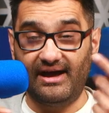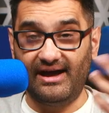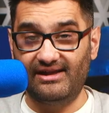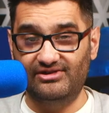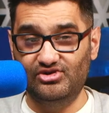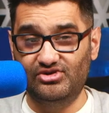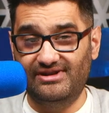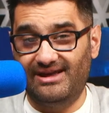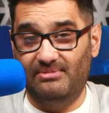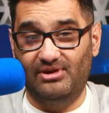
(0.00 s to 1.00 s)
and you can
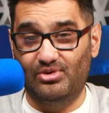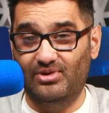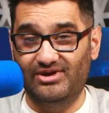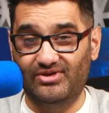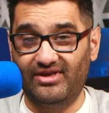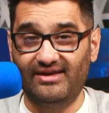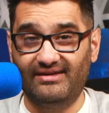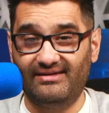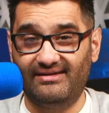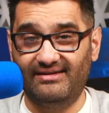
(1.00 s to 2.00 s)
let me know what you
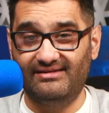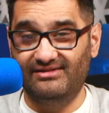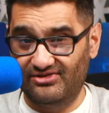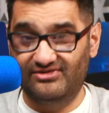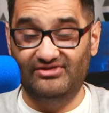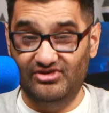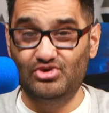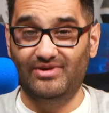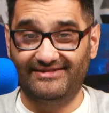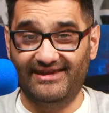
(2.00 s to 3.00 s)
think. Do you
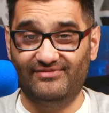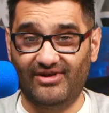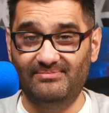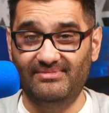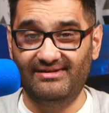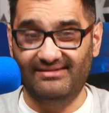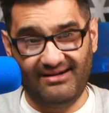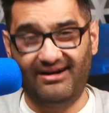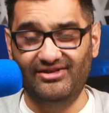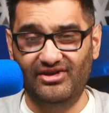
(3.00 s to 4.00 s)
want to save time?
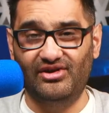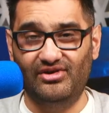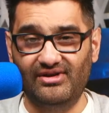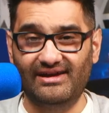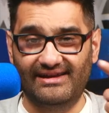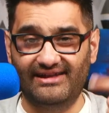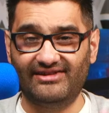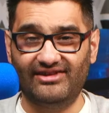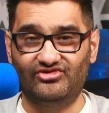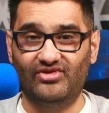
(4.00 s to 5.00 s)
I think you do. Let's
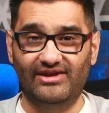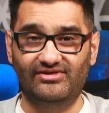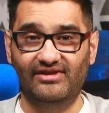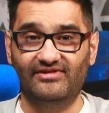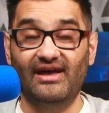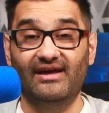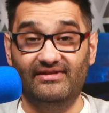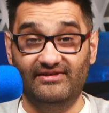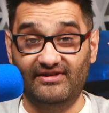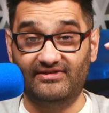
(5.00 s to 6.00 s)
get straight into this.
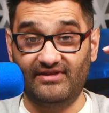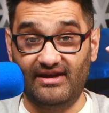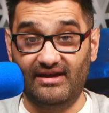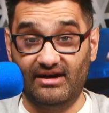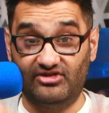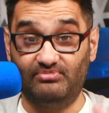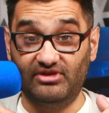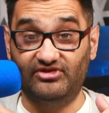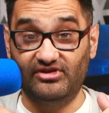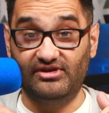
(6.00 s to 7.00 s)
This is a
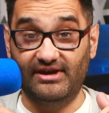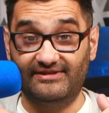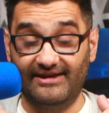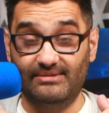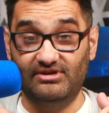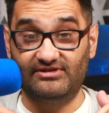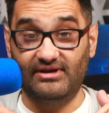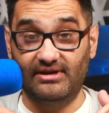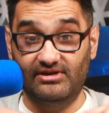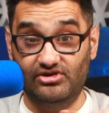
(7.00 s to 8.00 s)
sponsored segment.
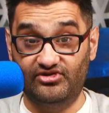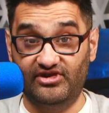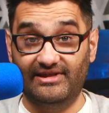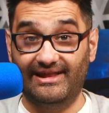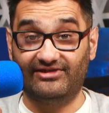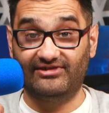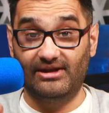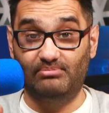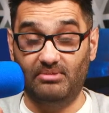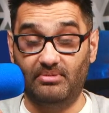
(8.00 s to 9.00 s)
You see the last
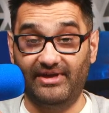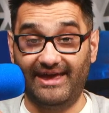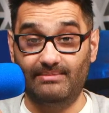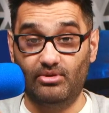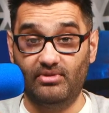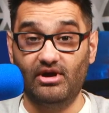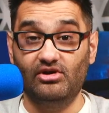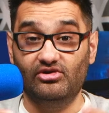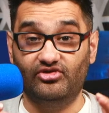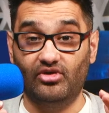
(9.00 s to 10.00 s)
little pop-up that came up,
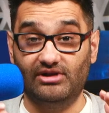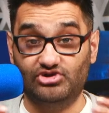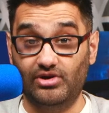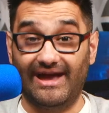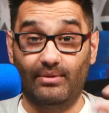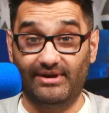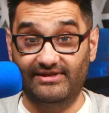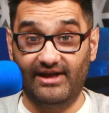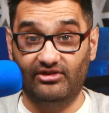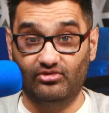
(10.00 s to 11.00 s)
so I'll show you how I did
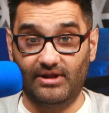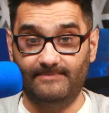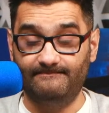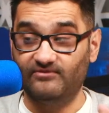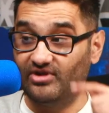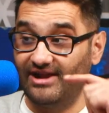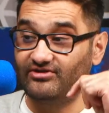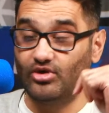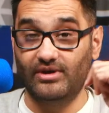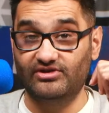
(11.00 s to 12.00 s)
that as well. So let's
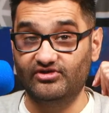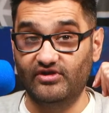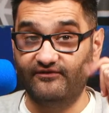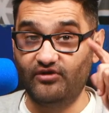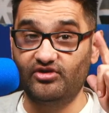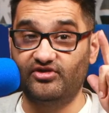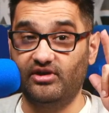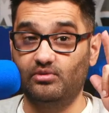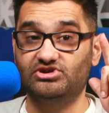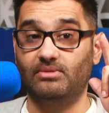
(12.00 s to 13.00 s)
go into the first
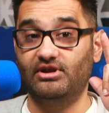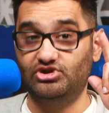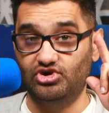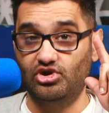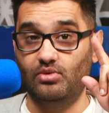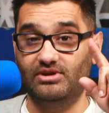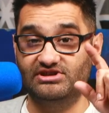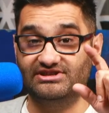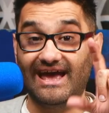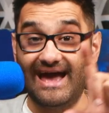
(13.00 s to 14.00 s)
thing which I'm going to show you, which
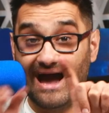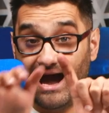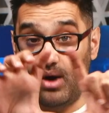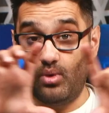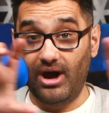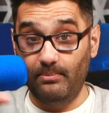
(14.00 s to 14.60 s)
is how I